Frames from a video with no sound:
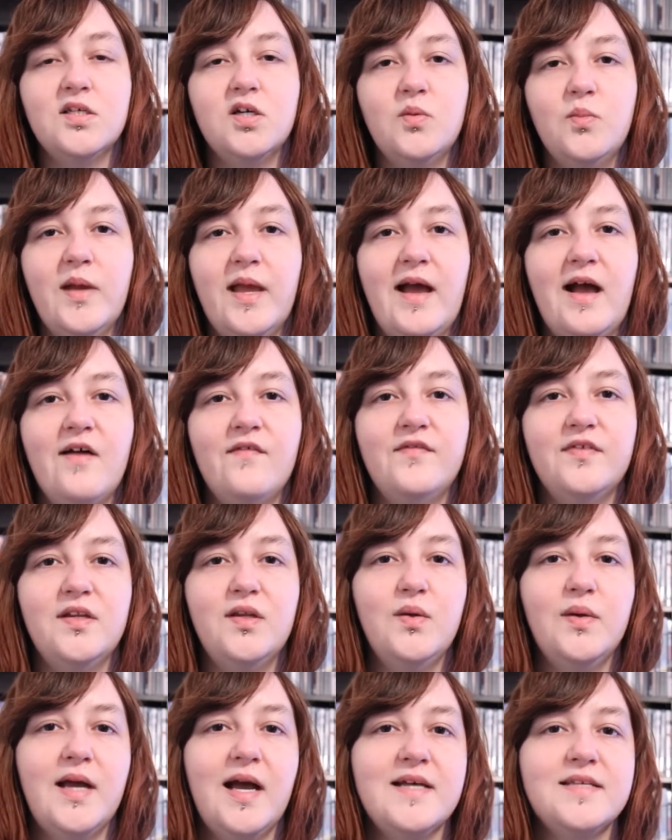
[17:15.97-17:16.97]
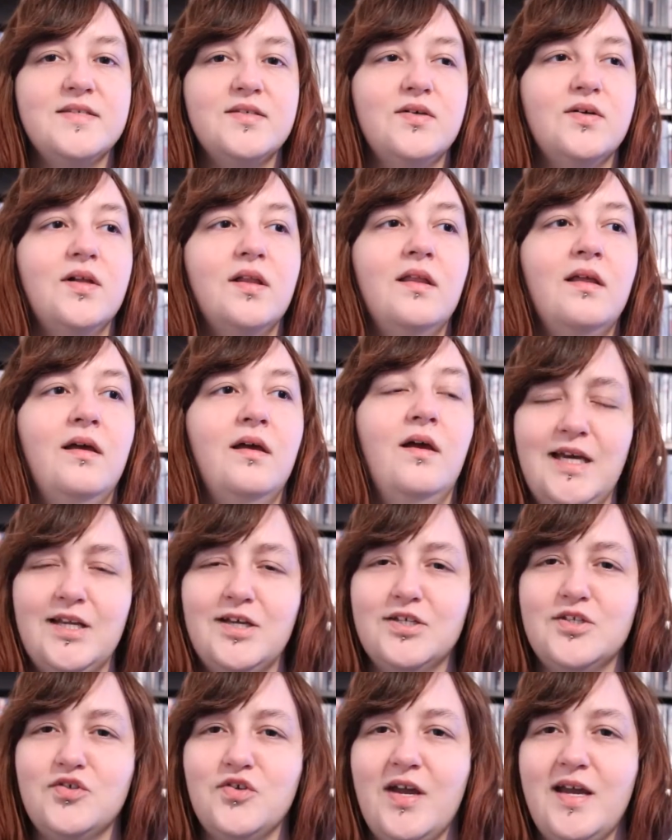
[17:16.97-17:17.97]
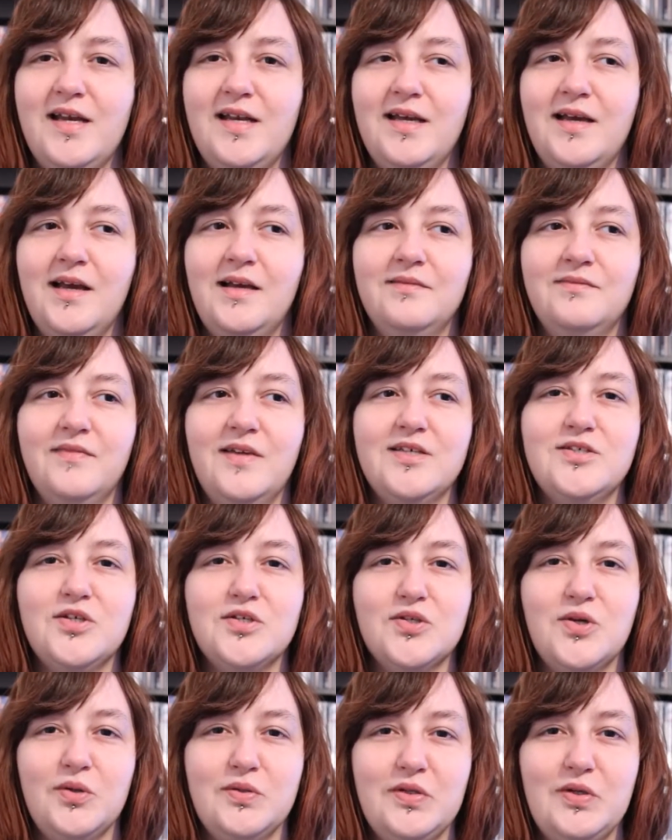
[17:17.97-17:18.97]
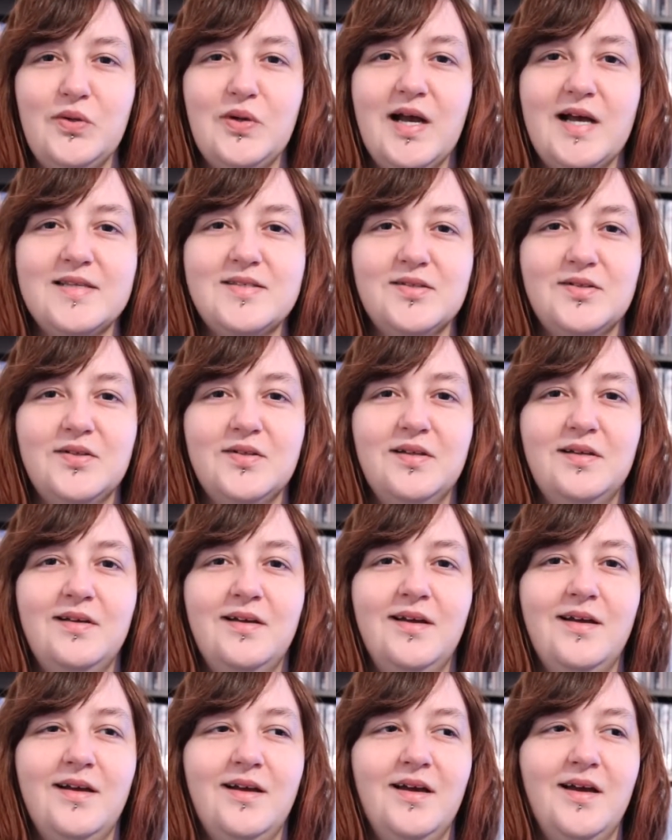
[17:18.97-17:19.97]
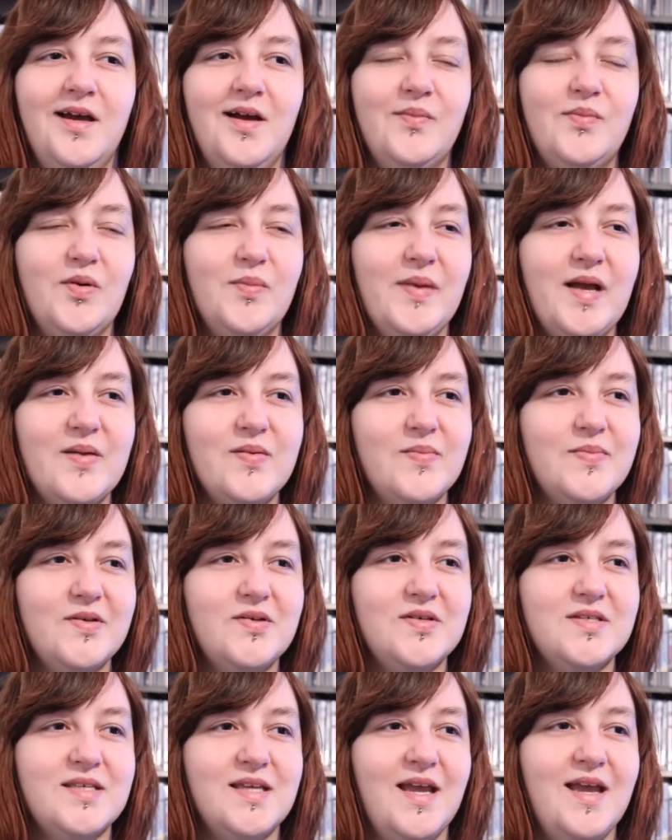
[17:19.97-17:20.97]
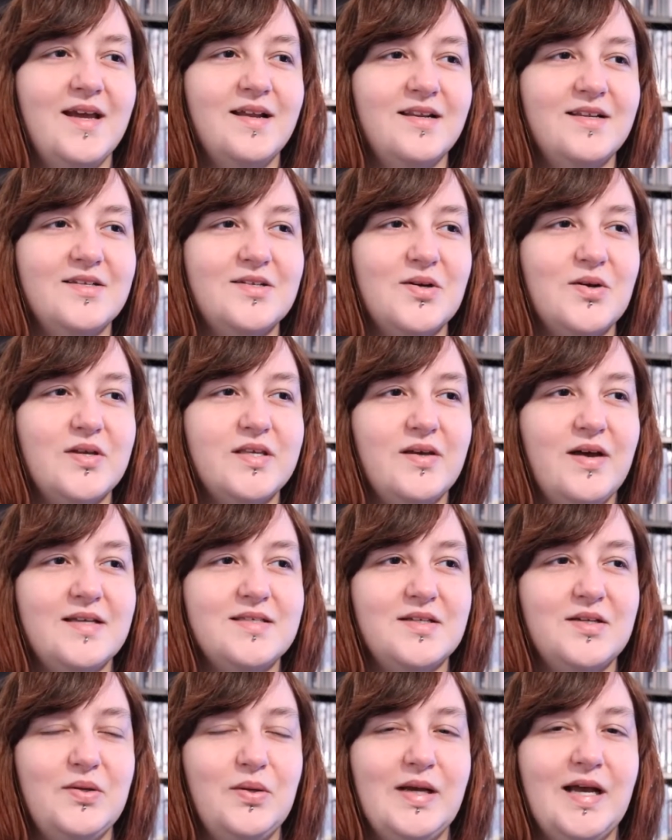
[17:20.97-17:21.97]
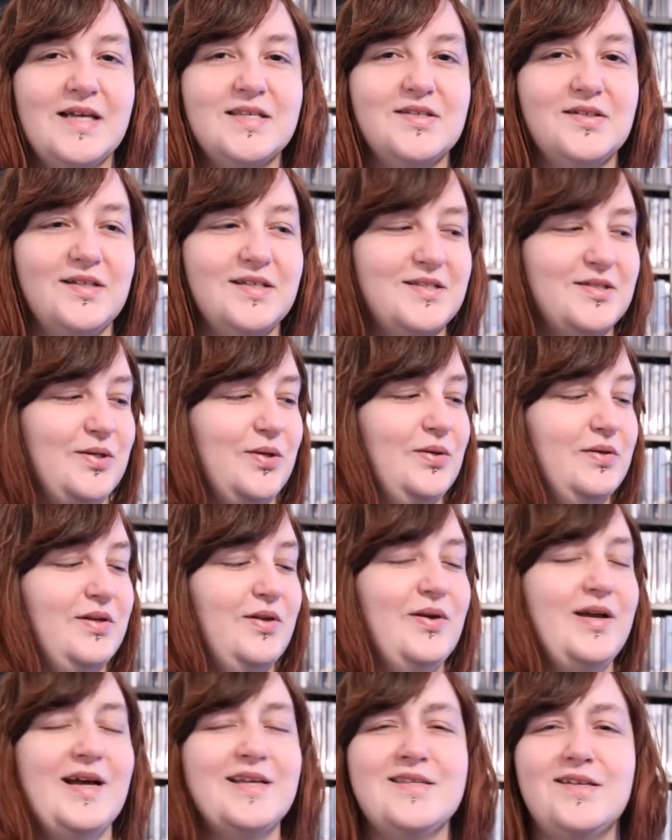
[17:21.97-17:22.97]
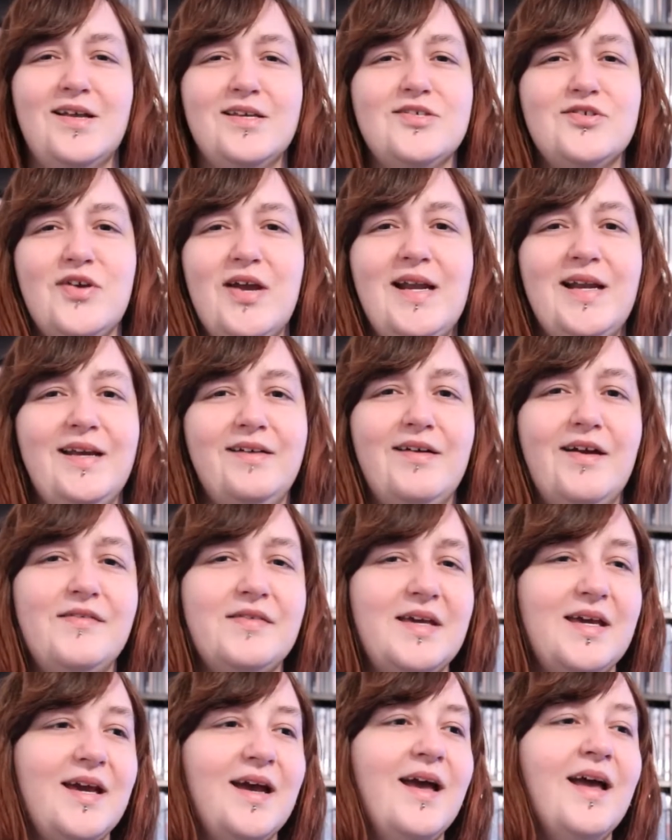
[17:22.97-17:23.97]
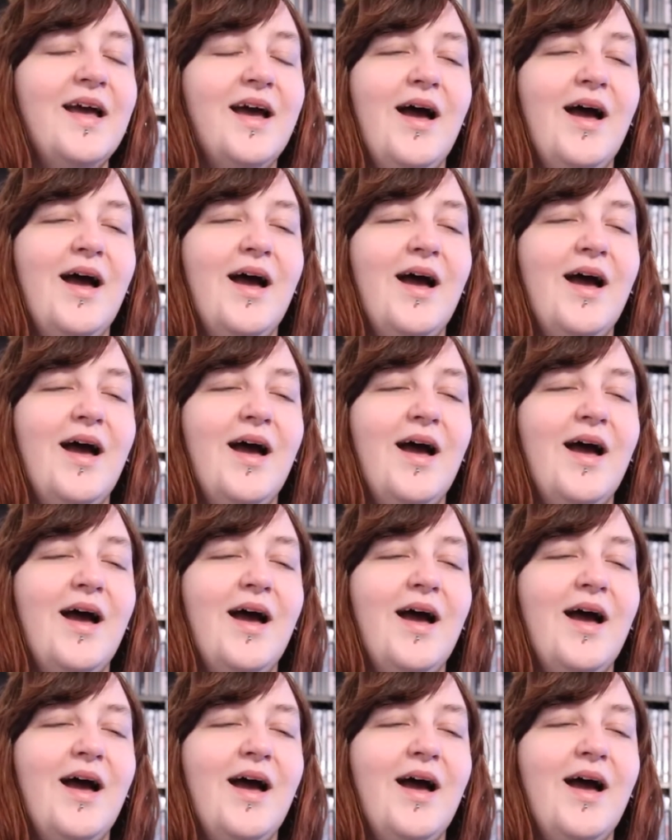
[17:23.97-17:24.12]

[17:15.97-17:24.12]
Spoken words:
up we have Newcastle. In Australia it's just called Newcastle, but maybe because England also has a Newcastle, it's called Newcastle Australia over here.